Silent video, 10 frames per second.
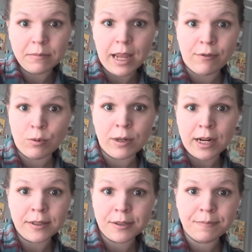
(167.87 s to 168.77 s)
Everyone
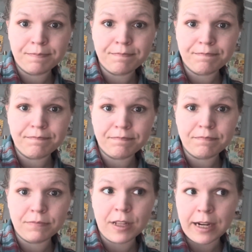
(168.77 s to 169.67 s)
dies.
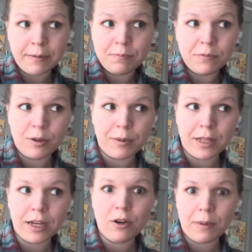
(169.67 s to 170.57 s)
You'll be
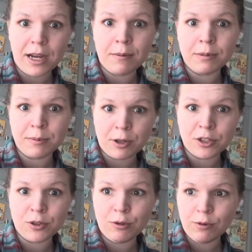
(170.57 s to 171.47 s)
like, oh my God, Miss
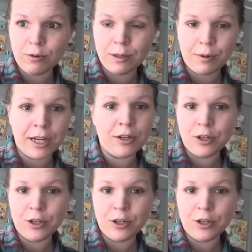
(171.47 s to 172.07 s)
Marshall, you ruined the play.